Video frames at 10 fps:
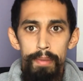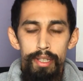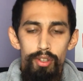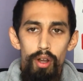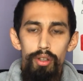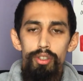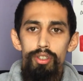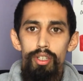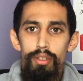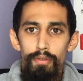It's all
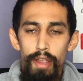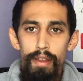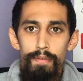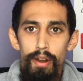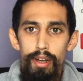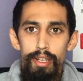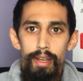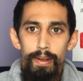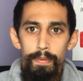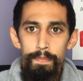just this fake fairy
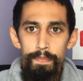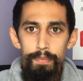tale,